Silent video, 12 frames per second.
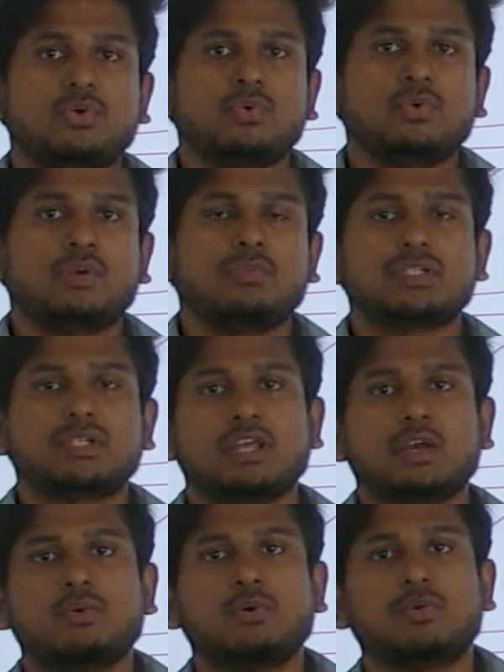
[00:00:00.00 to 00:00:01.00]
only you are
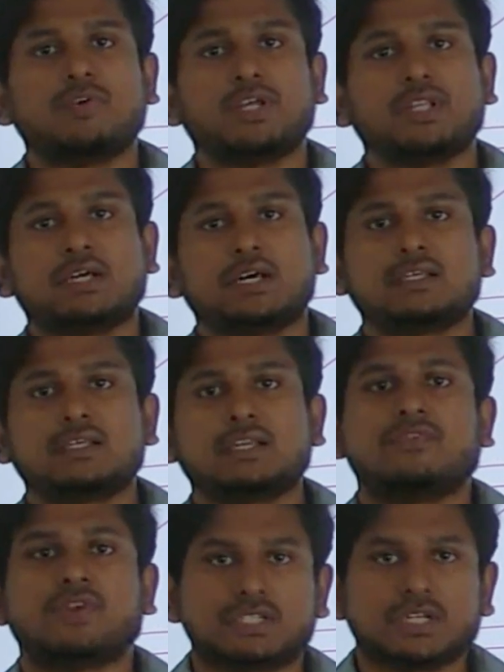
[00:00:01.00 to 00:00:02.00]
measuring about whether there is
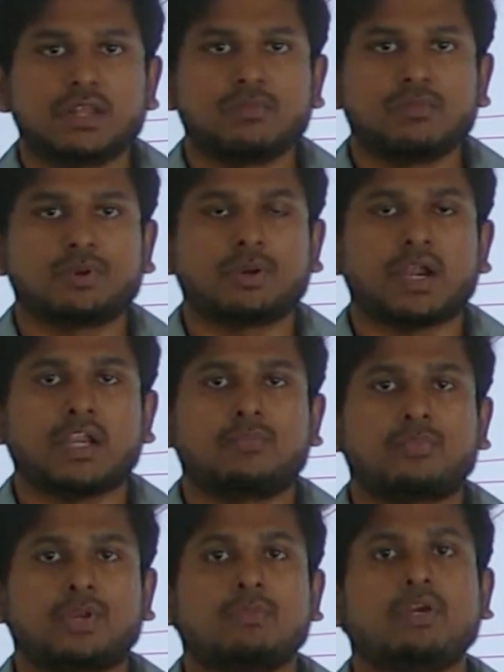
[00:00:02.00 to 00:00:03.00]
any frictional
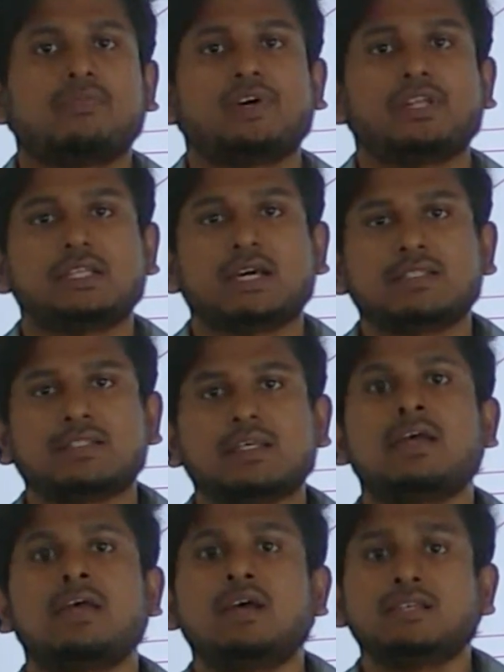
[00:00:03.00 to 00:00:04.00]
unemployment, whether there is
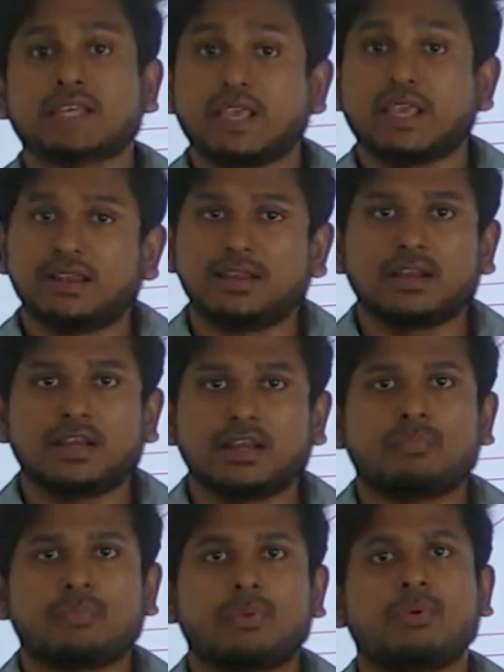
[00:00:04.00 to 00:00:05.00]
a cyclical
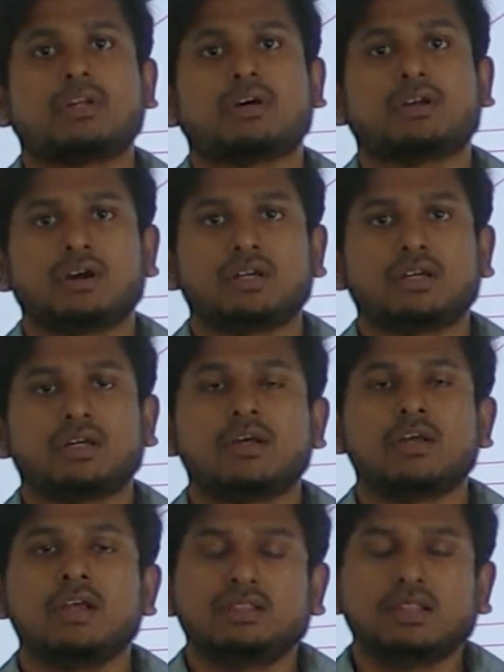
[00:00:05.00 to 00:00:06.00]
unemployment or not.
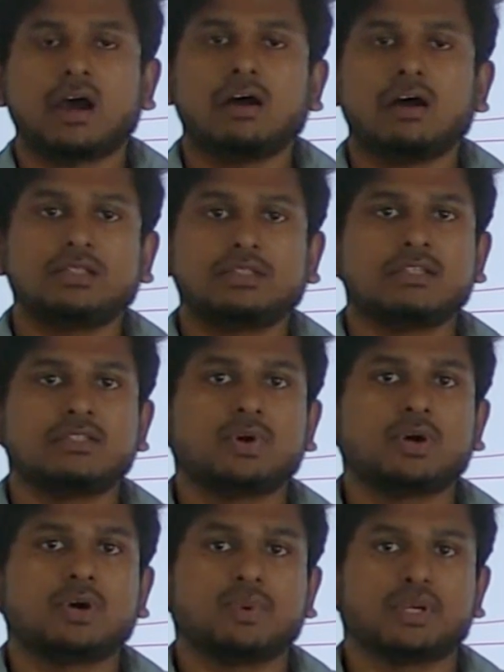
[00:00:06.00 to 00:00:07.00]
All the things
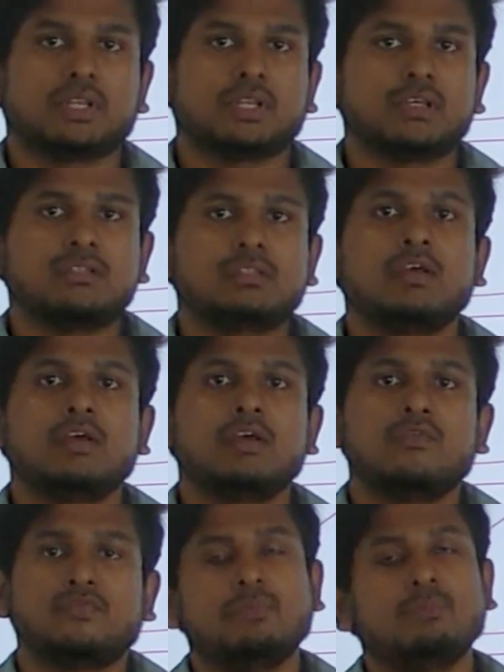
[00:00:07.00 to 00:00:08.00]
you are measuring is
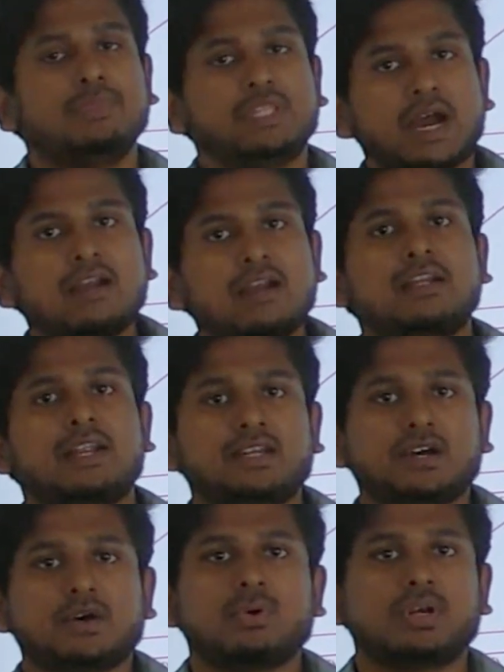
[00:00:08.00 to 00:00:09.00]
from that
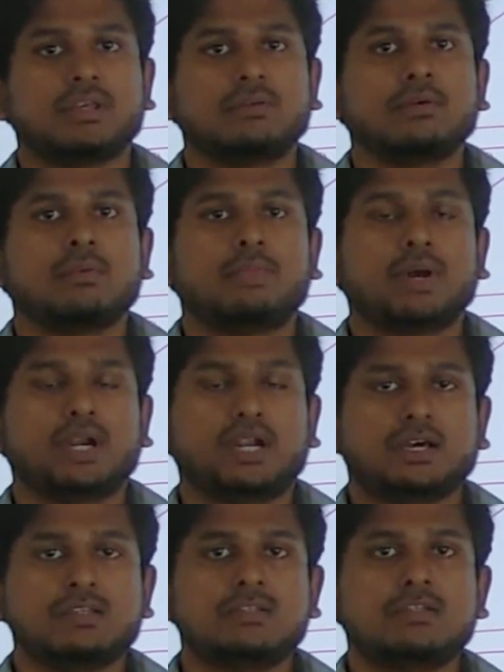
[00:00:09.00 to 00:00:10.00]
data only. But
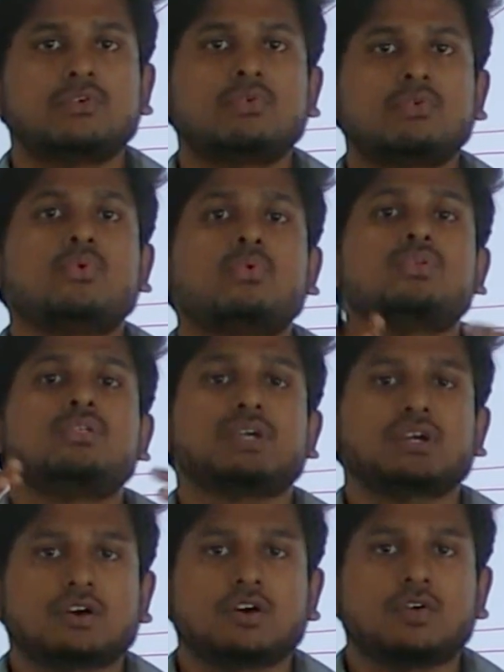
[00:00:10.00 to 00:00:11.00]
there is a huge
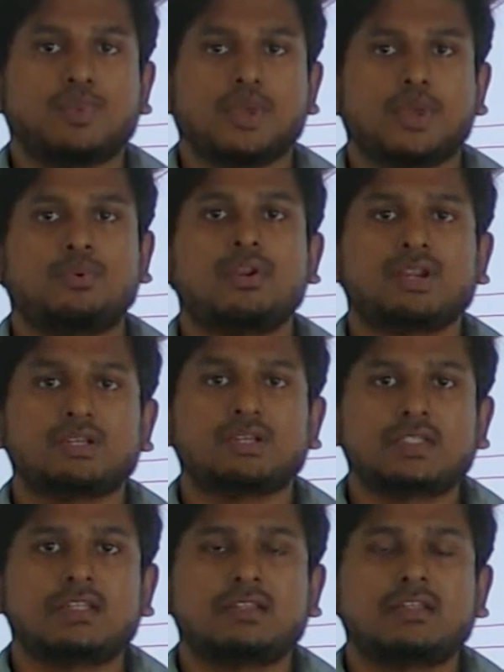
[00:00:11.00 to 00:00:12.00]
chunk of people
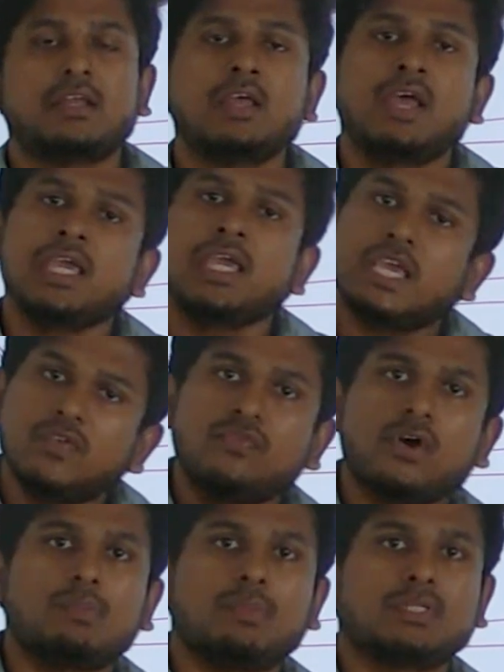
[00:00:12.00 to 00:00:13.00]
rest in the
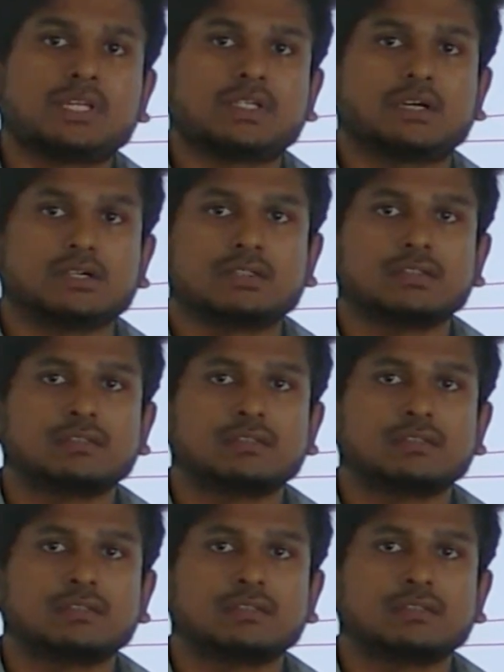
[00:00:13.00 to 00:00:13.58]
informal sector.